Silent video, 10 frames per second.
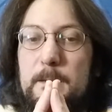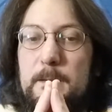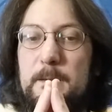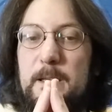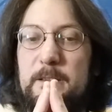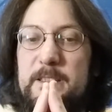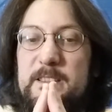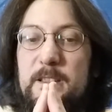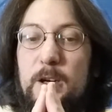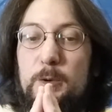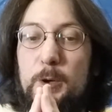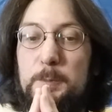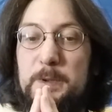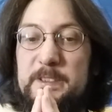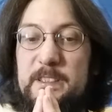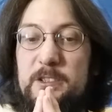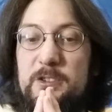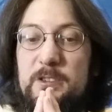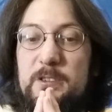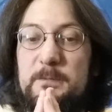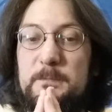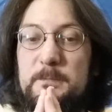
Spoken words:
there is no opposition,